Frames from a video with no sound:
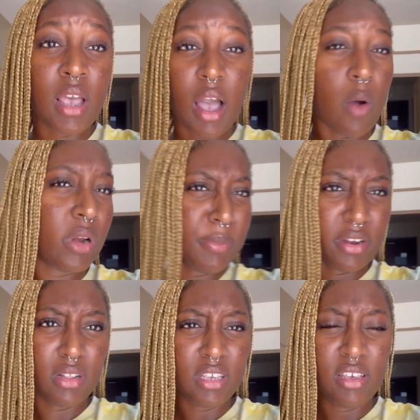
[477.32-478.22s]
I wanna be
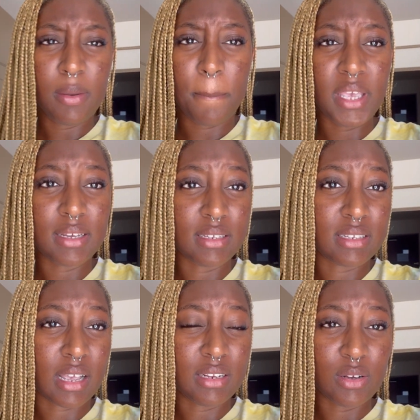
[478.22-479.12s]
early
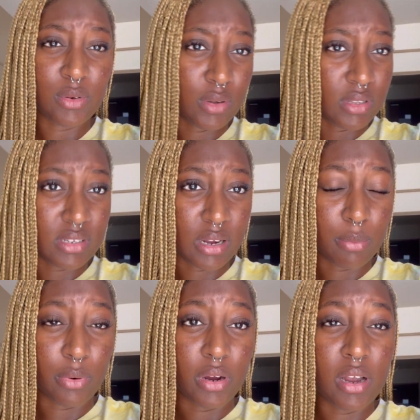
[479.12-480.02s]
because I don't know this
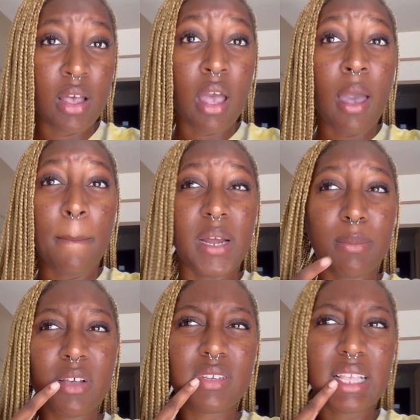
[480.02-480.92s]
airport. But
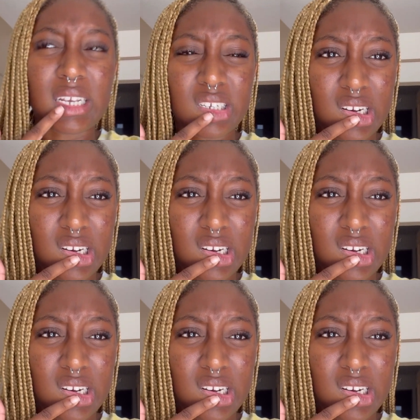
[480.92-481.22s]
I'm also like, should